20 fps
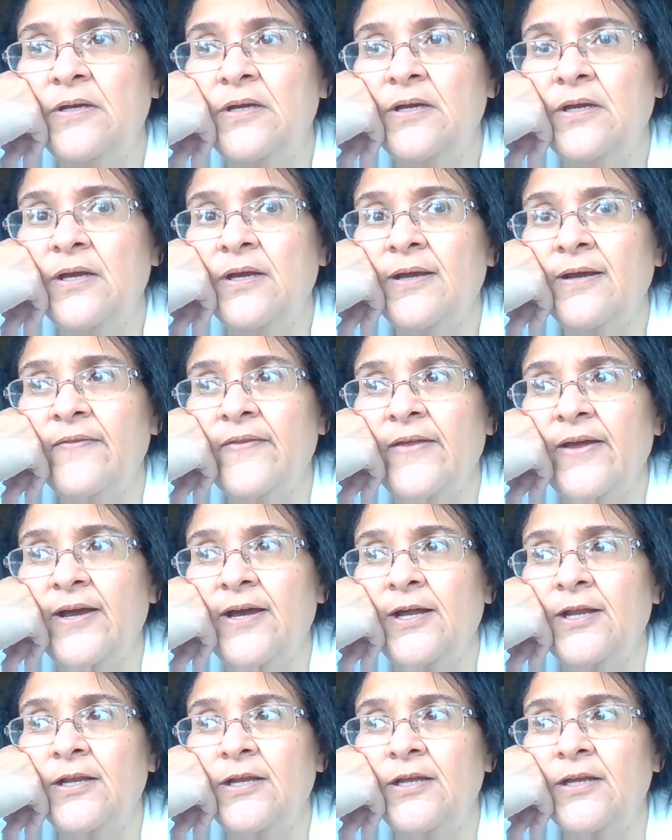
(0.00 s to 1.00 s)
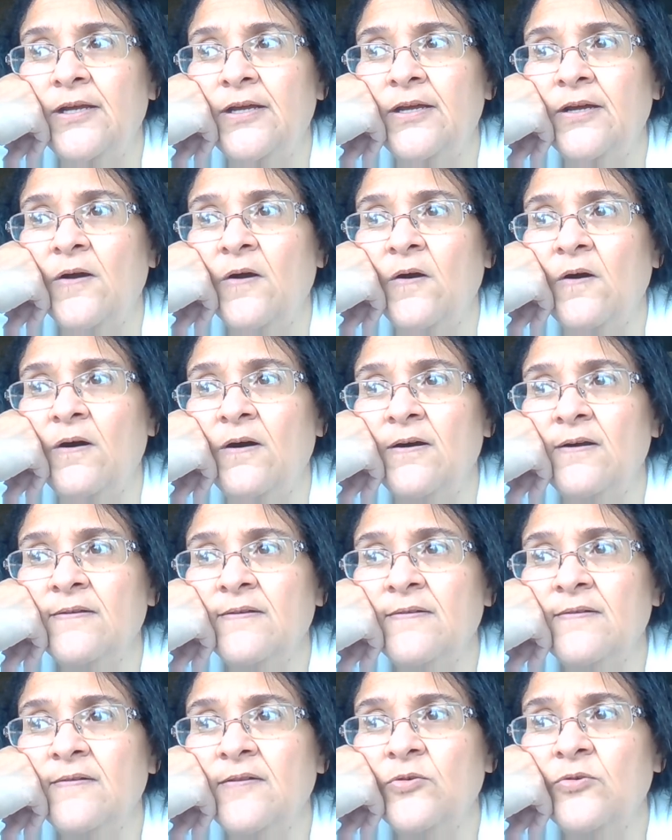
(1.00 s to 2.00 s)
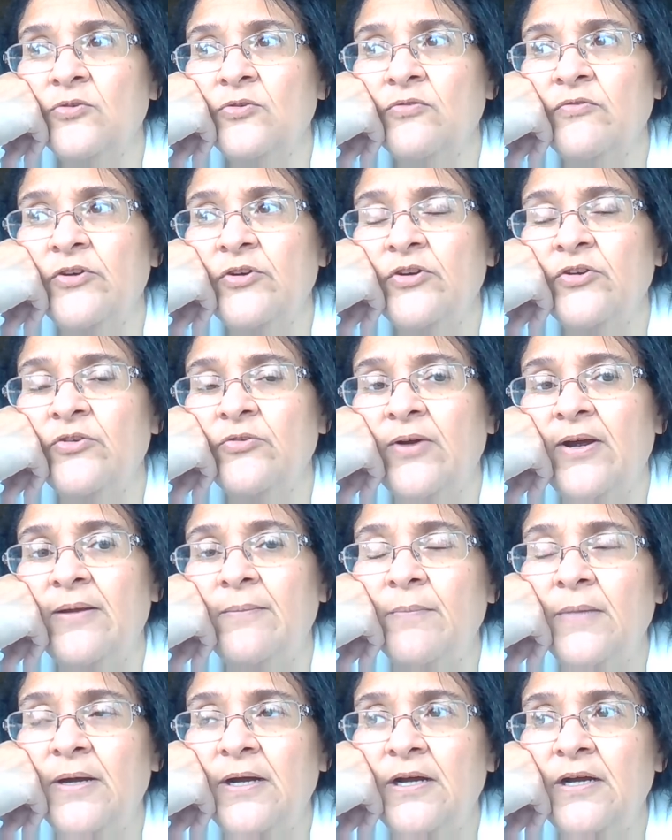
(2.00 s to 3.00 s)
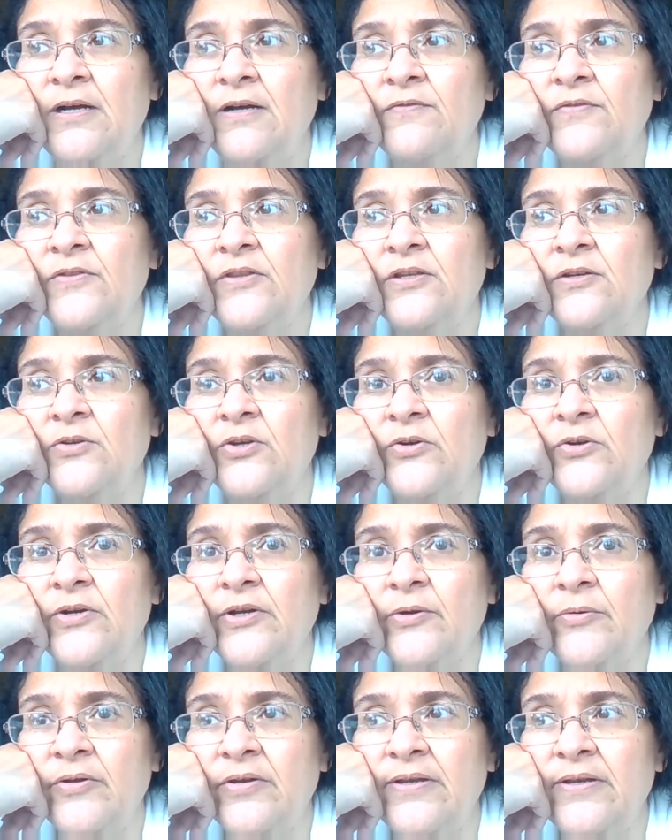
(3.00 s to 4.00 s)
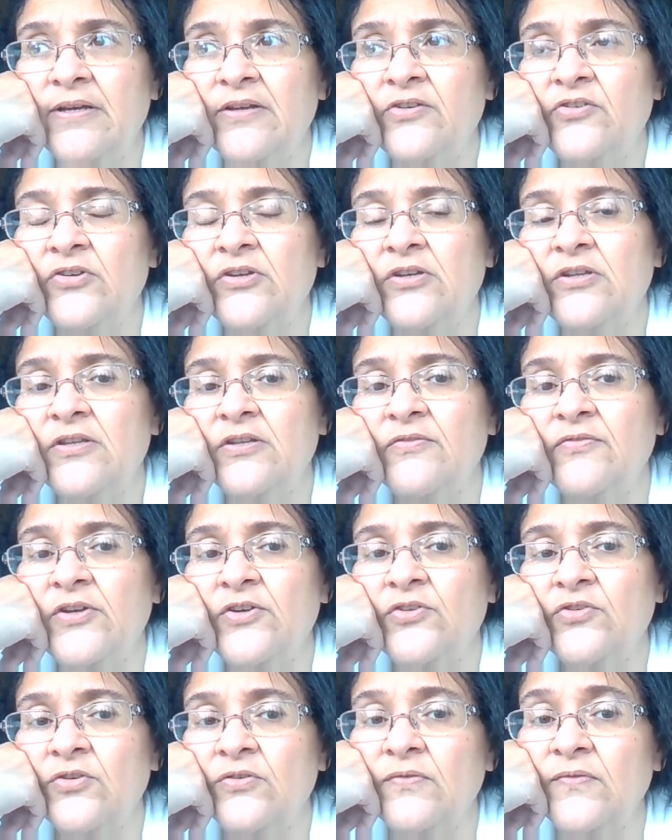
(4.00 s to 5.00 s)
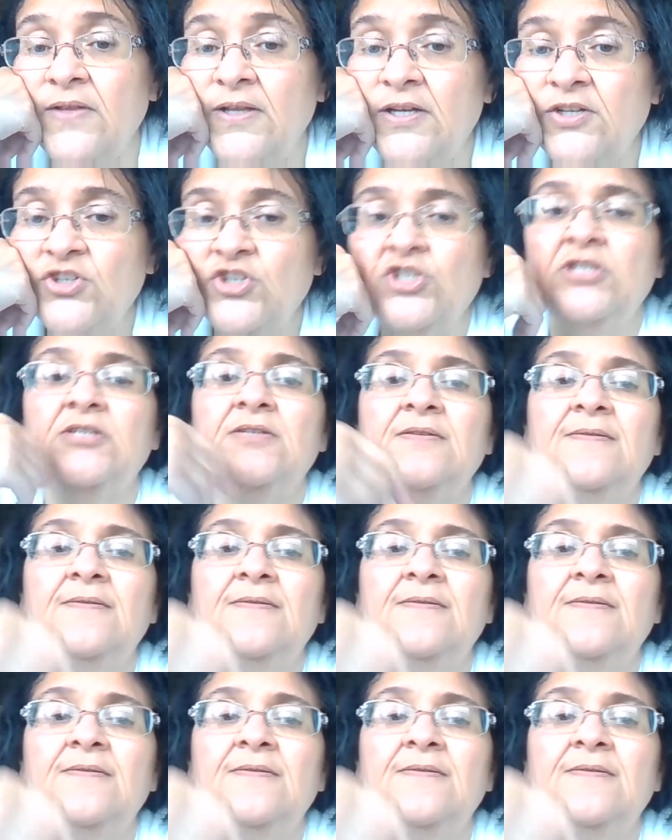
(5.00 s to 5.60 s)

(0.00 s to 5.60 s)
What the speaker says: and that it can cause those very dry mouth, the urinary retention, the facial flushing.